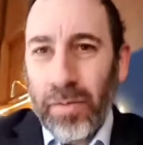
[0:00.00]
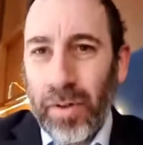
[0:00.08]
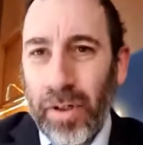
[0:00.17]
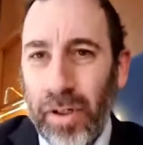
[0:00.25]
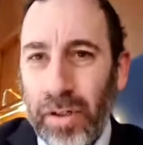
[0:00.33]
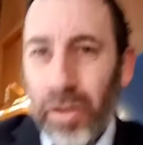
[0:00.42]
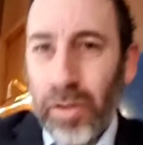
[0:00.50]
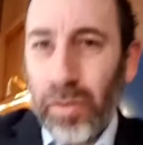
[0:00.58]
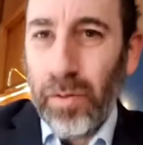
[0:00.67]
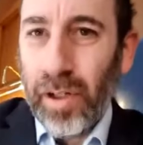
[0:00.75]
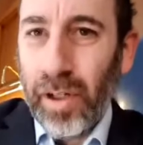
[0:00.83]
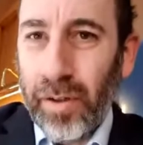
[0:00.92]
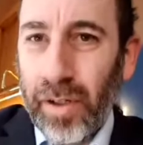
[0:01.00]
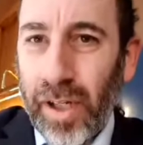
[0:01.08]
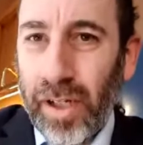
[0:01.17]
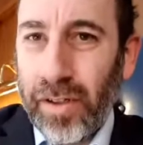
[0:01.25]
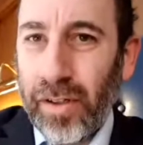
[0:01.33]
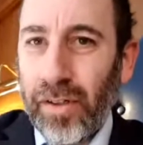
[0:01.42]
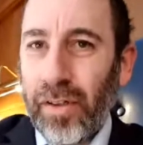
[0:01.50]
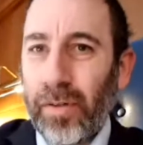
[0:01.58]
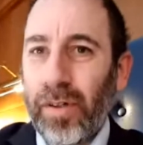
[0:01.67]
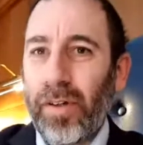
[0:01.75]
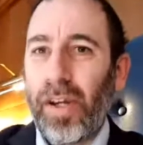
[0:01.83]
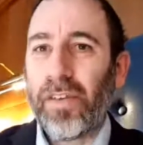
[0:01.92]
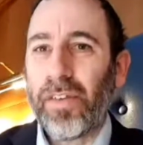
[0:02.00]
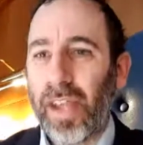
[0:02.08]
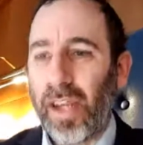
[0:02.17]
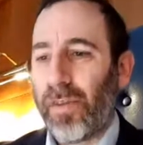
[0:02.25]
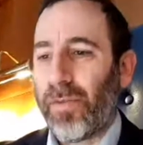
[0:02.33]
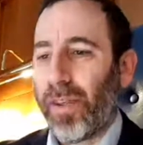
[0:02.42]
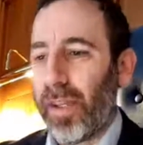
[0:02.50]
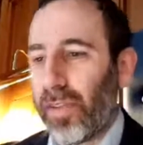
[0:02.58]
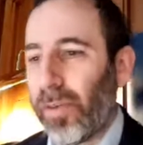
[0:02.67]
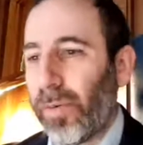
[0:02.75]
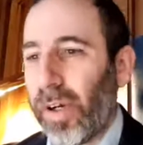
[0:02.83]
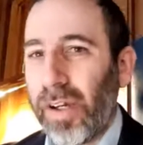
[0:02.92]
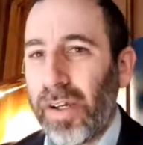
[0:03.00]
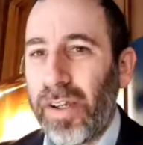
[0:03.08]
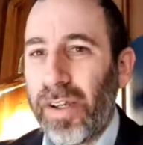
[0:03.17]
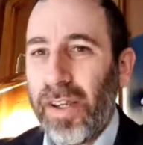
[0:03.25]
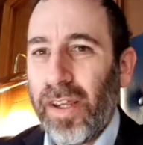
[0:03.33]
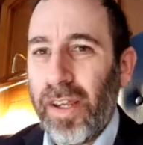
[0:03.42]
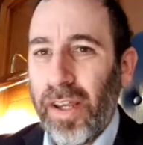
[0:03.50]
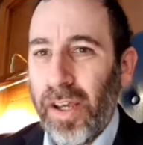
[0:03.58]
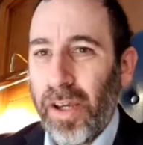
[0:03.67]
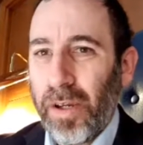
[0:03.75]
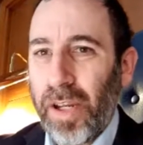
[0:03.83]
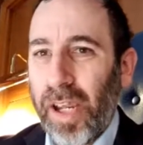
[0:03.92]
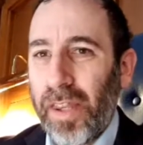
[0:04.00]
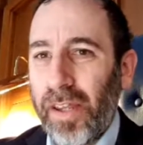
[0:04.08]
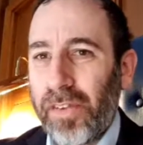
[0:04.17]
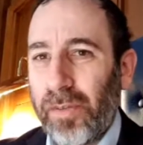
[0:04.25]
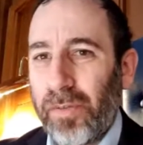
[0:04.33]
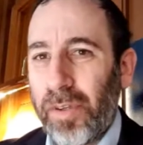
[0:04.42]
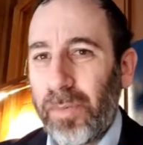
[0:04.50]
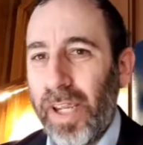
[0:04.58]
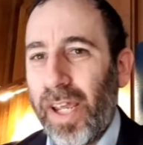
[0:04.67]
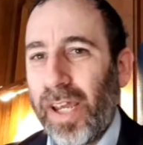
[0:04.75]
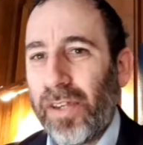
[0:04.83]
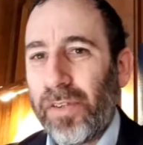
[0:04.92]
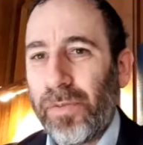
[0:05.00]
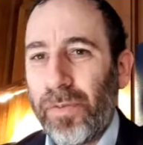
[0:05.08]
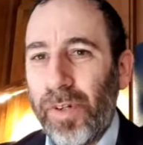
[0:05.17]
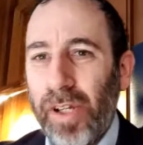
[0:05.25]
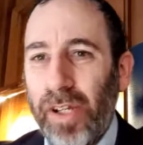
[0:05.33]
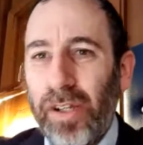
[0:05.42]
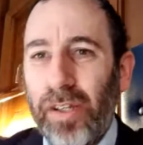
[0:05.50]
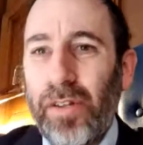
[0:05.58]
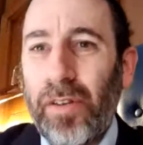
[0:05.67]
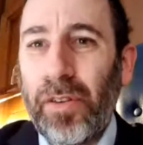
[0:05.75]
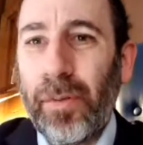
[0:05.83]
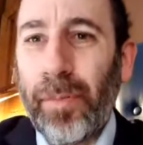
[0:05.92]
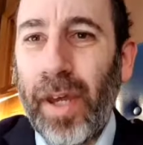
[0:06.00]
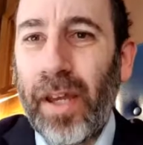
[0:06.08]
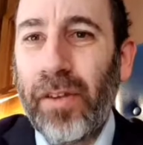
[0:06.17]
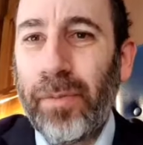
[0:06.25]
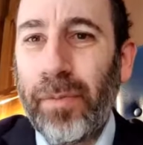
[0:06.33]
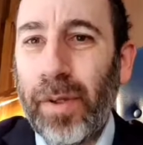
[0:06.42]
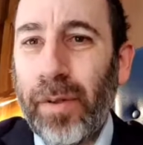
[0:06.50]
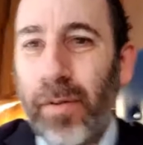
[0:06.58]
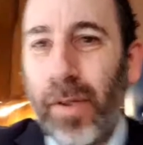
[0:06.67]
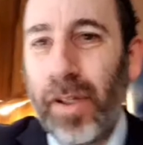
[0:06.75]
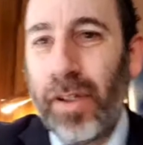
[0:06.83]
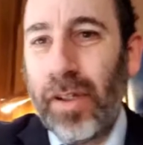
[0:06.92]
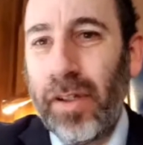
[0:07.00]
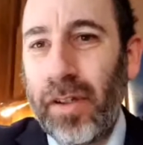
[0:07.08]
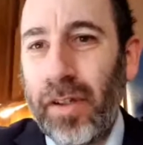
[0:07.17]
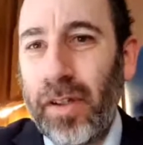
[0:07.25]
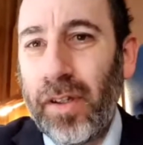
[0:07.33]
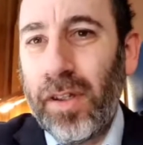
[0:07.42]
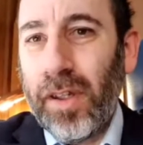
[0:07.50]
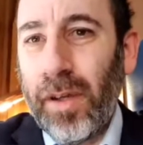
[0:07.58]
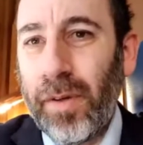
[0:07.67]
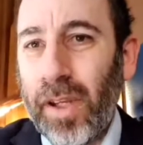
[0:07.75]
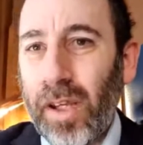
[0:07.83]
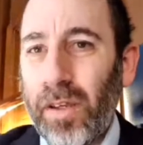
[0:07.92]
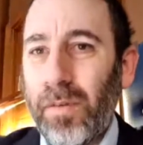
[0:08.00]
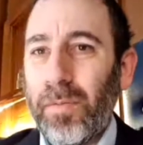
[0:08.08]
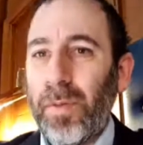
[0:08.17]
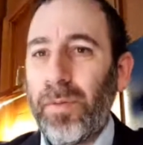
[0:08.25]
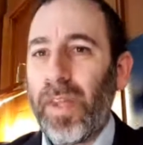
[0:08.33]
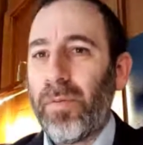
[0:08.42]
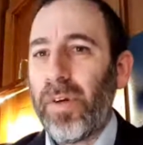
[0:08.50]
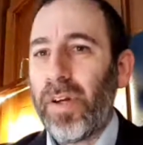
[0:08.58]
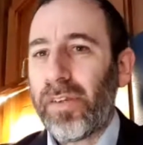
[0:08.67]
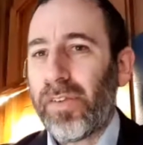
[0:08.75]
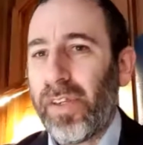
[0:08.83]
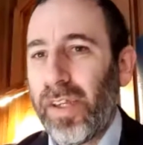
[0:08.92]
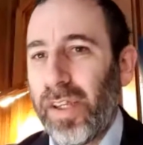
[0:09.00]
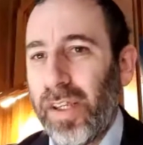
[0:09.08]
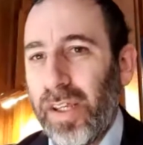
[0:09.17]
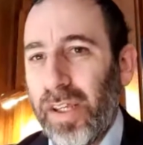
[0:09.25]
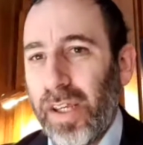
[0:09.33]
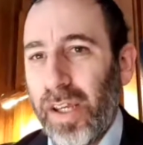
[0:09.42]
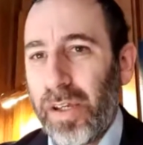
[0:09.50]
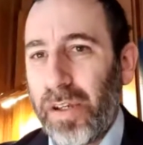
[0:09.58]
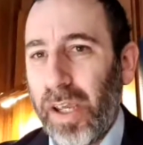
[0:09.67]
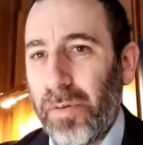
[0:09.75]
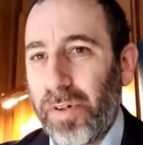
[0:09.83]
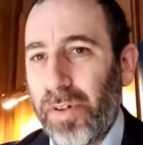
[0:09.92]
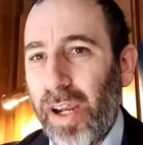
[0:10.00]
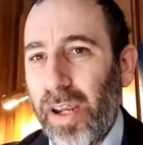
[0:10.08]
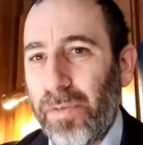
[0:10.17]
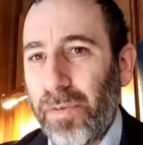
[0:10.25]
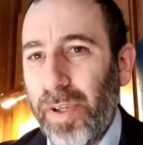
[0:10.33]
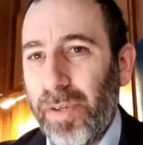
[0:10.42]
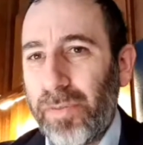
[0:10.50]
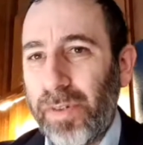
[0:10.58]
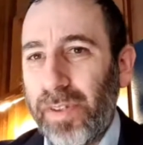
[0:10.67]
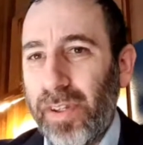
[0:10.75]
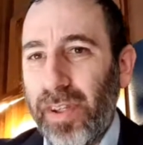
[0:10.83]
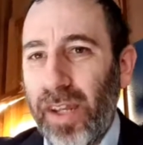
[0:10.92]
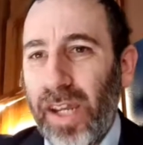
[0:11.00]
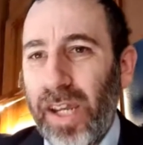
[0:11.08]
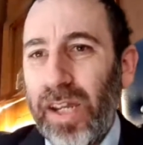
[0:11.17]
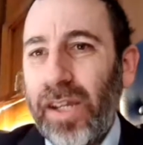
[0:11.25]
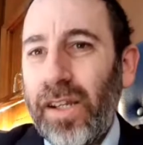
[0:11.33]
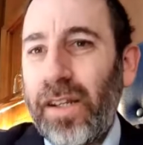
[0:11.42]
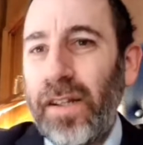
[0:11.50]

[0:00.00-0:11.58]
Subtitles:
We're in a new location, so we're trying to get everything to work. Okay, that seems to be hands-free. Not the best, but we can... There we go. Maybe that works. Okay, we'll try it from here for today.